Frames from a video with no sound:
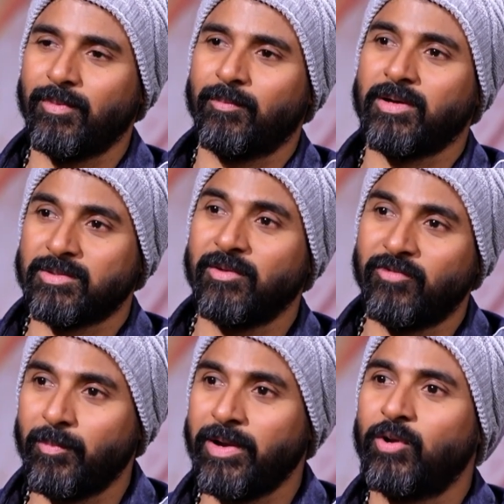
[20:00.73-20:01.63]
possible
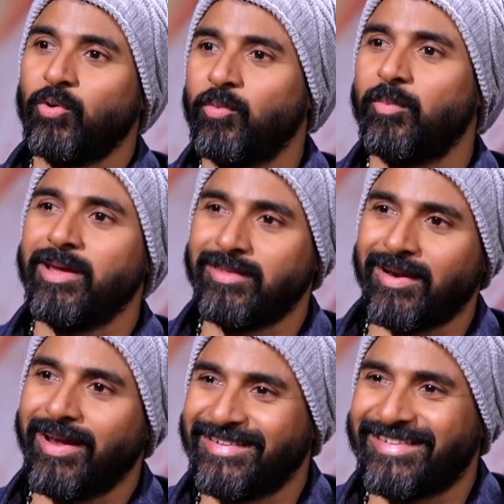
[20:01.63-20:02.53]
for me to buy the
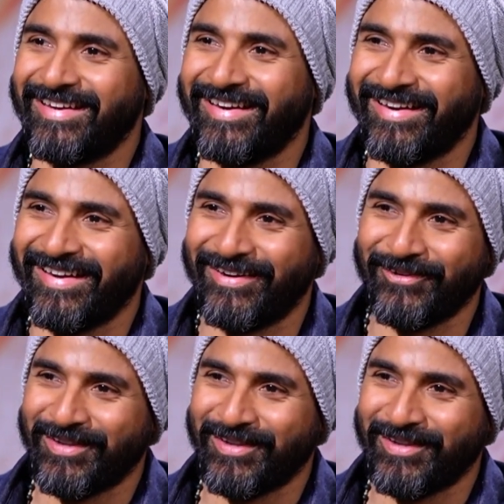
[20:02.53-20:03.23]
rights and do